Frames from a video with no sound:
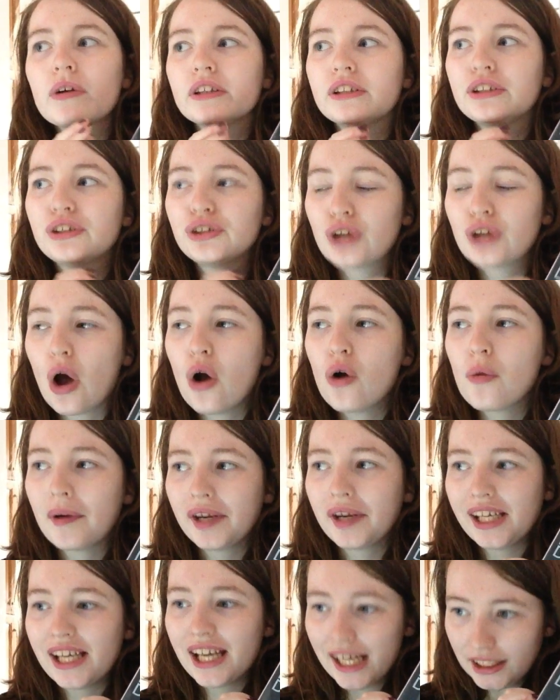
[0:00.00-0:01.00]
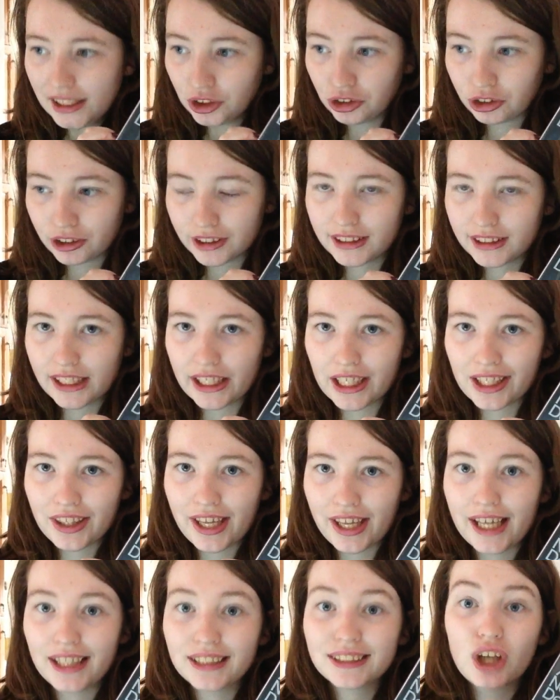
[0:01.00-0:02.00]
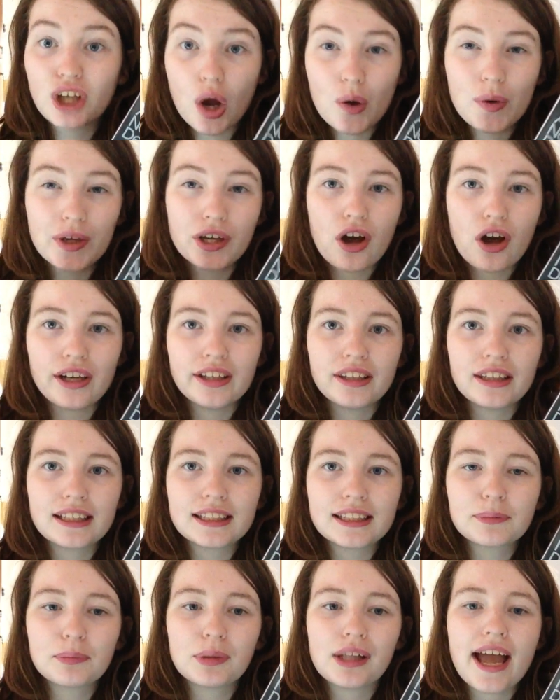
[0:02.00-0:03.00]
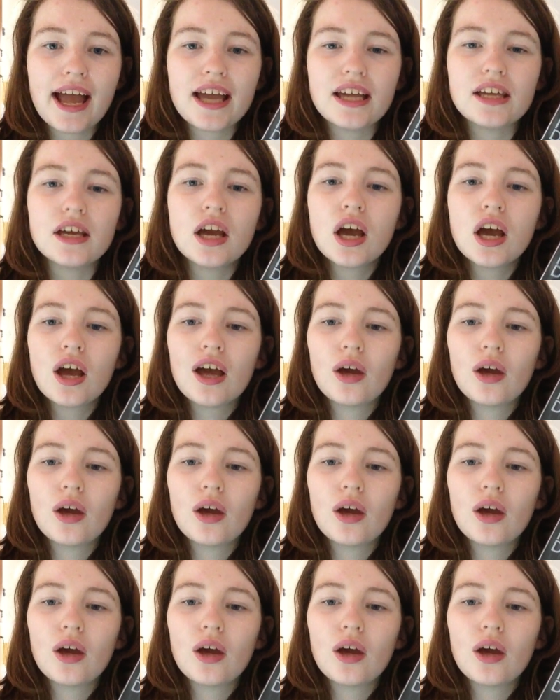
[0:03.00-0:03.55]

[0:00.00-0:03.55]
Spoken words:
were so many interesting things going on in this play.